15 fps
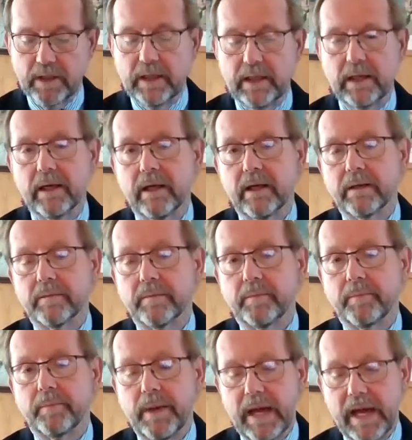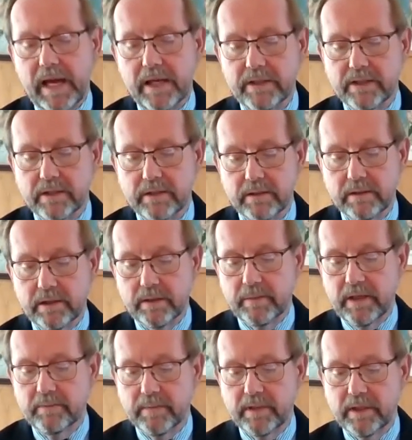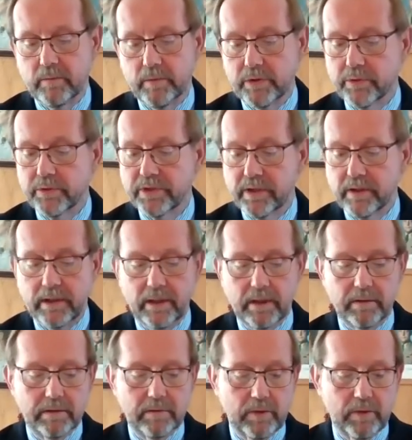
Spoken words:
and passed an amendment reducing that